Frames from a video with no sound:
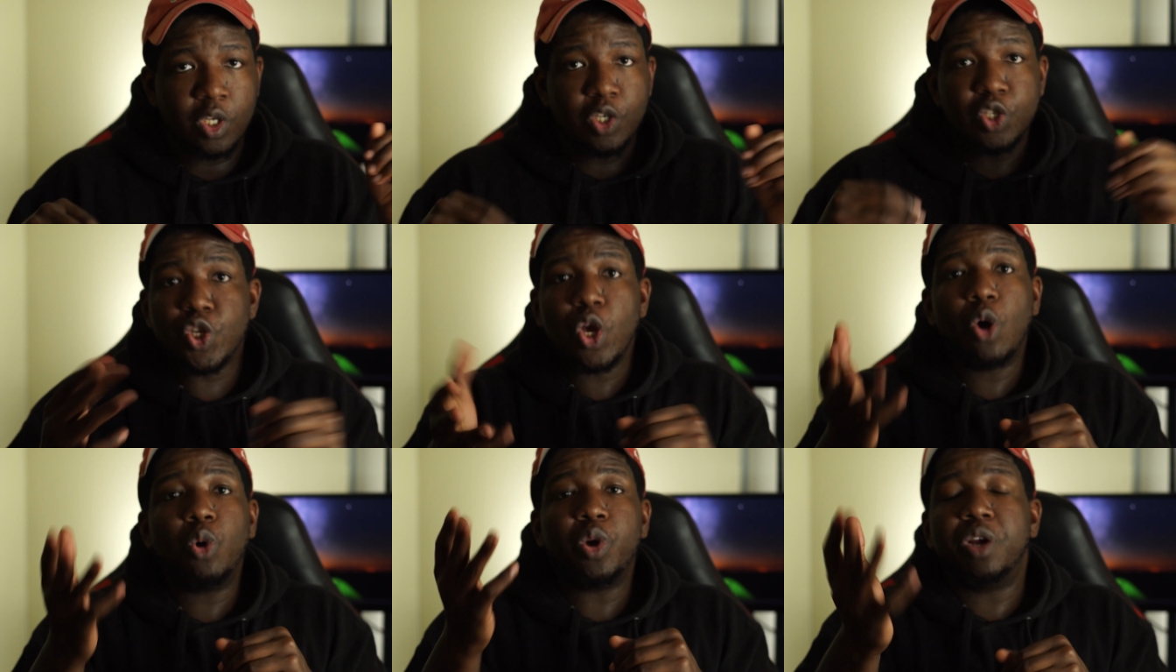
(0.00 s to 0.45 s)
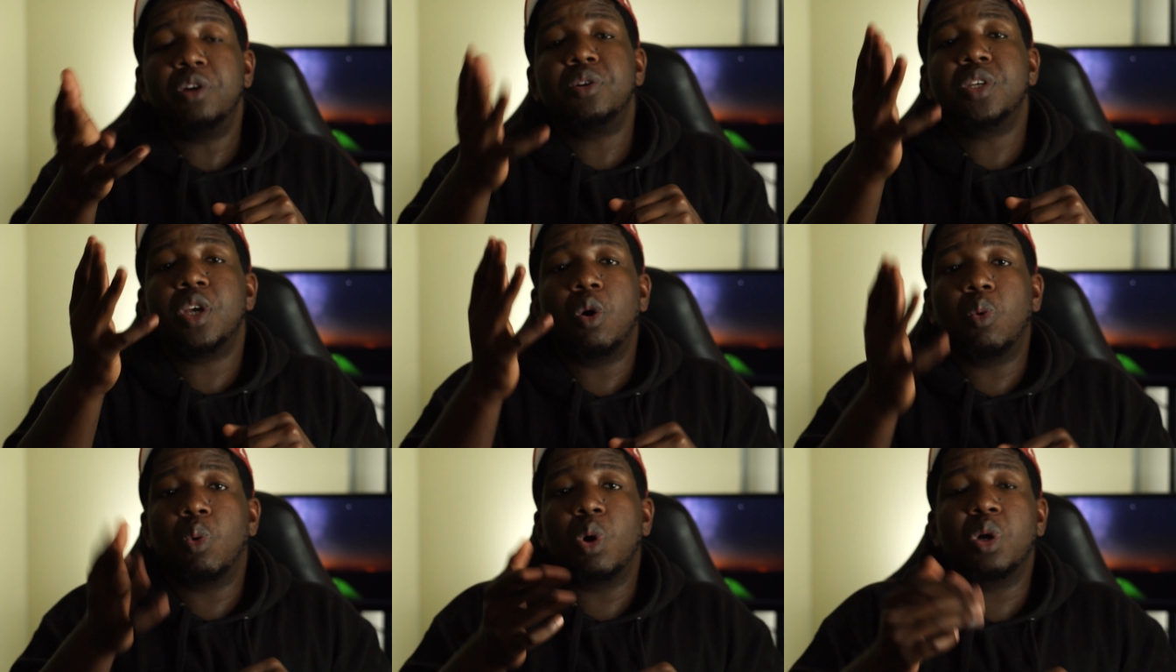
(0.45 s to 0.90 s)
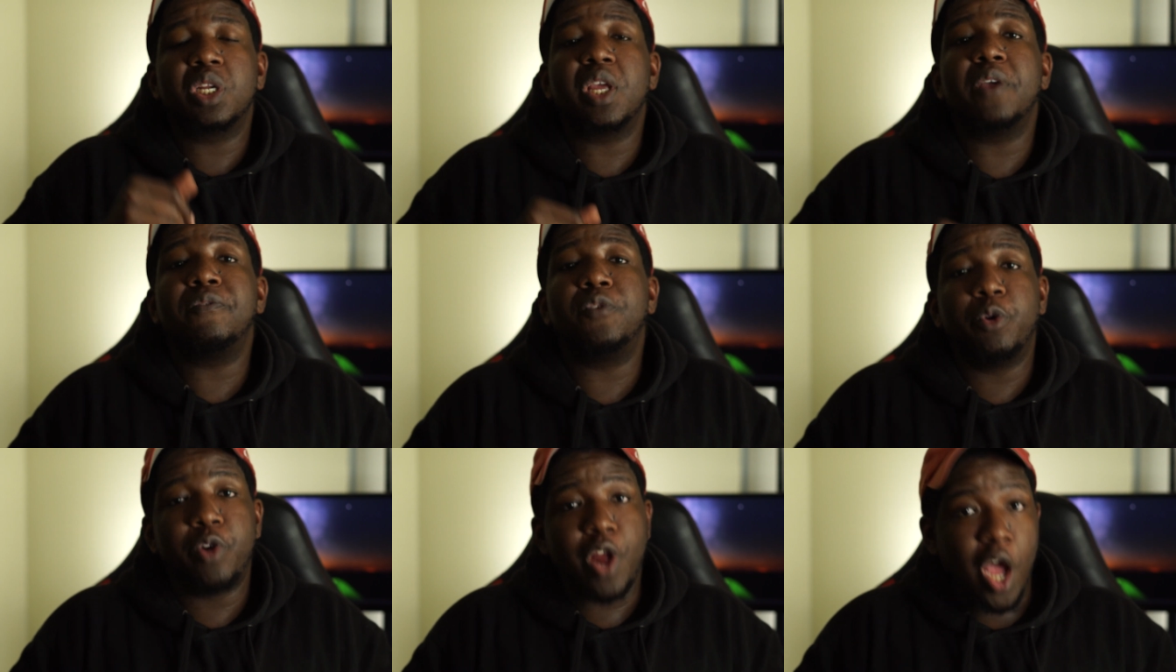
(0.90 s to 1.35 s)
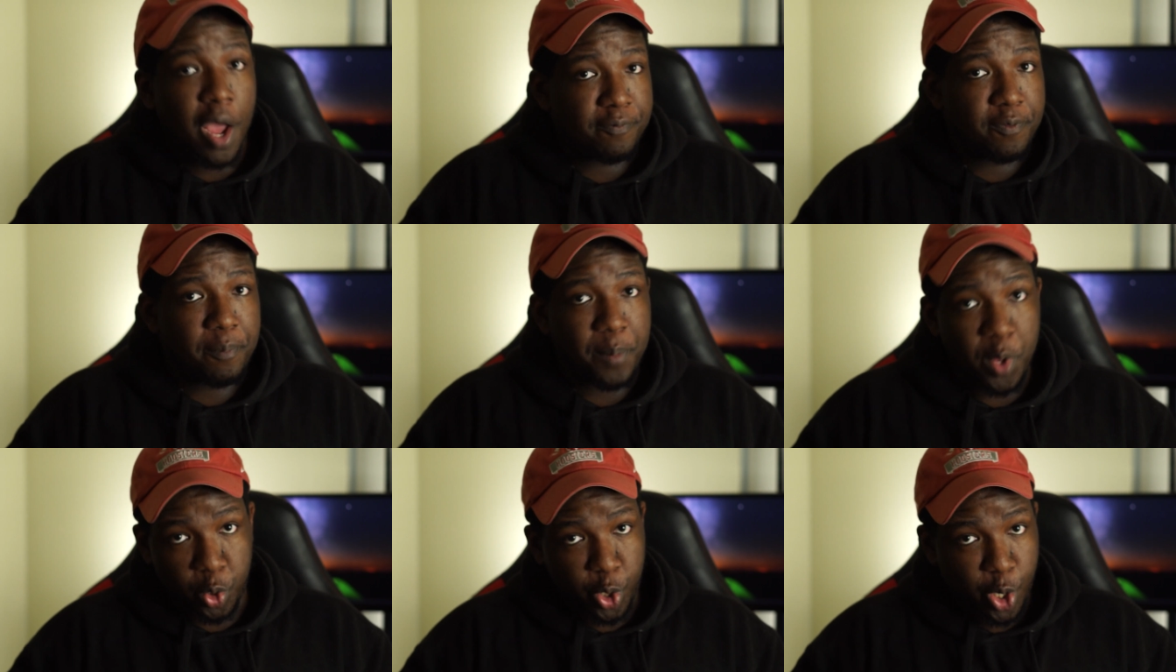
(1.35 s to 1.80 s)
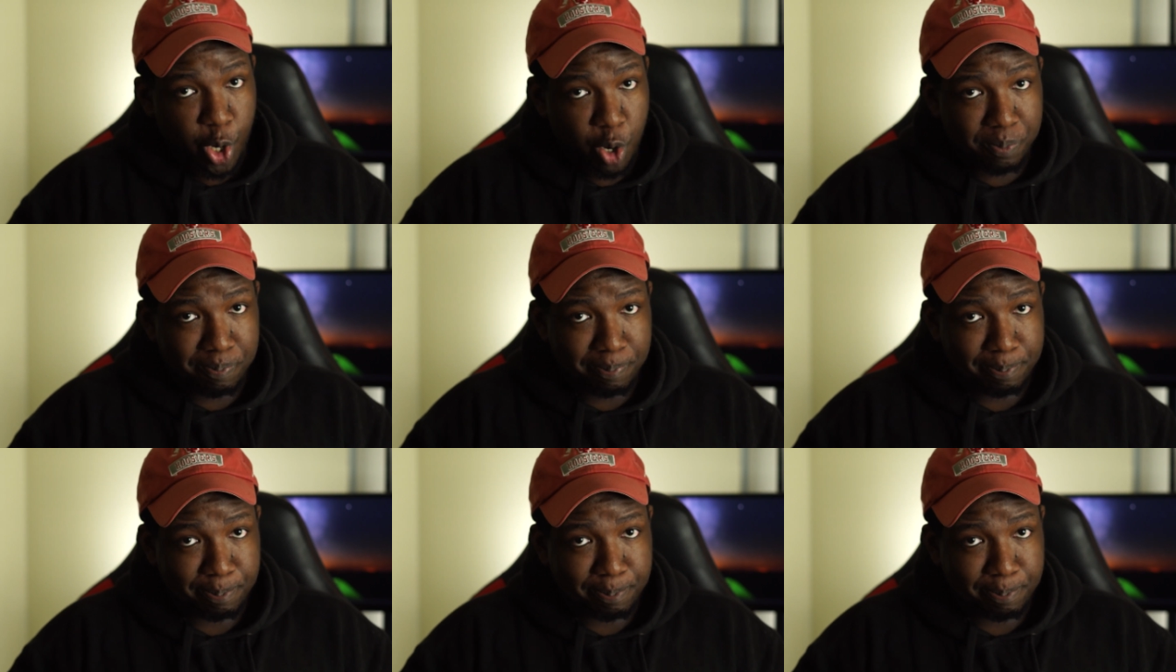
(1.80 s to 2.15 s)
So here's how it worked if you're not familiar.